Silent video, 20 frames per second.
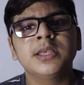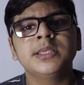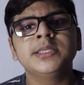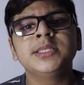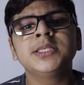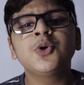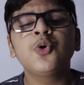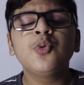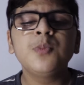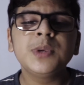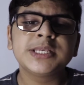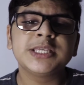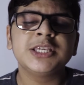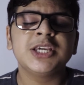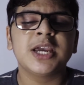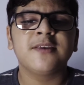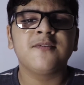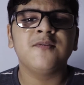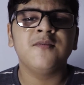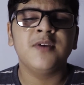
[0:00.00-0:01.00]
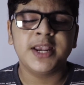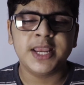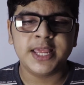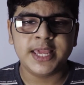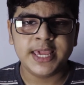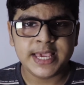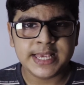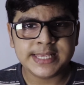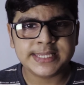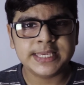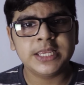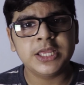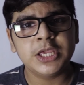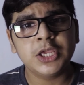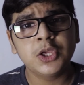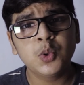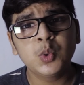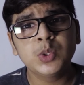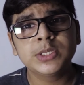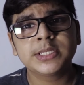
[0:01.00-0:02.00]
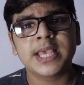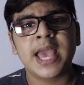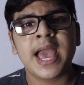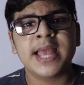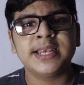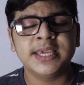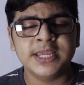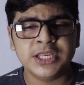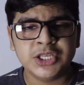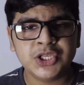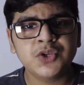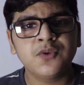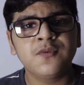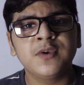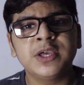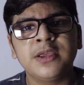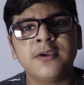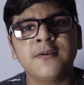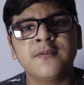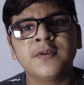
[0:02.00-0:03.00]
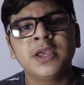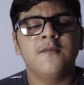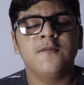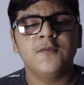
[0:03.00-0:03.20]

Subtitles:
Zoom is yet very easy to use and intuitive,